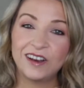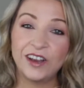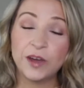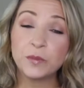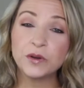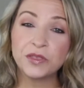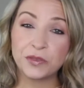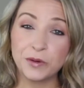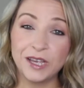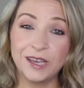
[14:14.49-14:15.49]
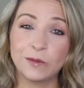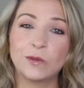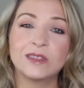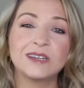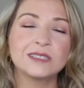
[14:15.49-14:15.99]
Number 3,
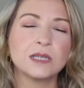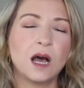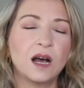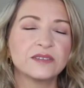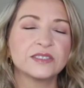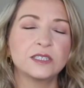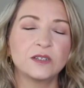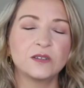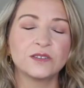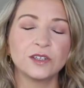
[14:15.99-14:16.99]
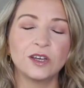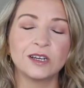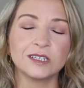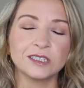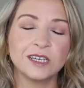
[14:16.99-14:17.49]
one that is often
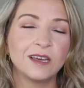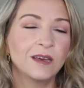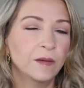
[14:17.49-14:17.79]
overlooked.